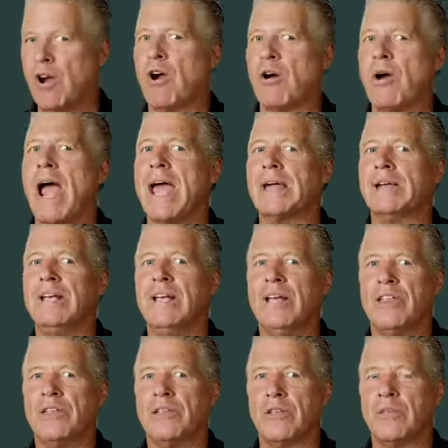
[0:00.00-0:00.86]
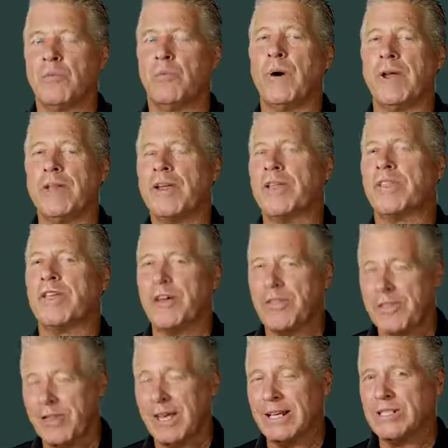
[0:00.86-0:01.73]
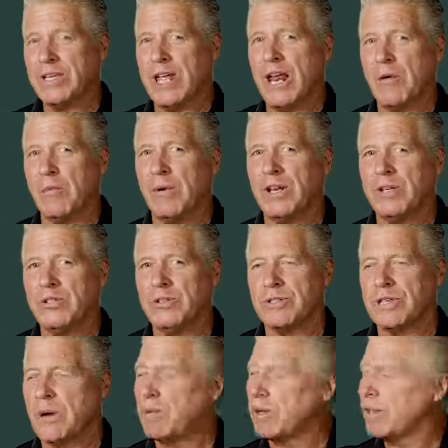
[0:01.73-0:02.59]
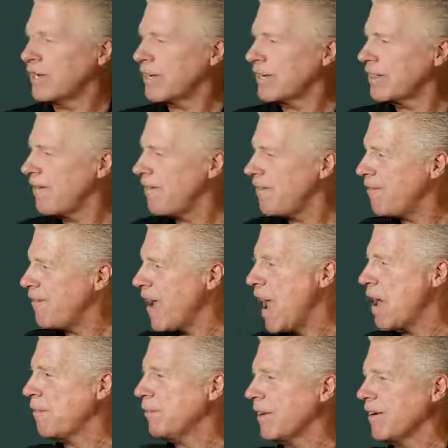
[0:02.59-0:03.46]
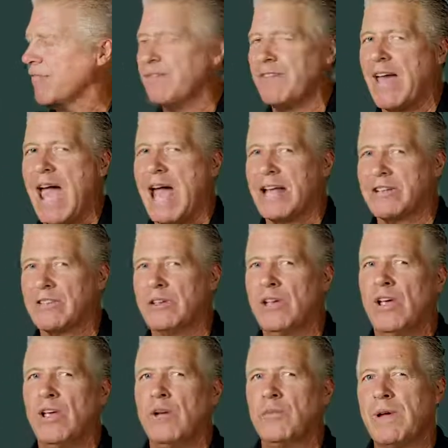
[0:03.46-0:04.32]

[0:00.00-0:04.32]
All right, so one of the other things that I want to do is I want to look at the family of fats.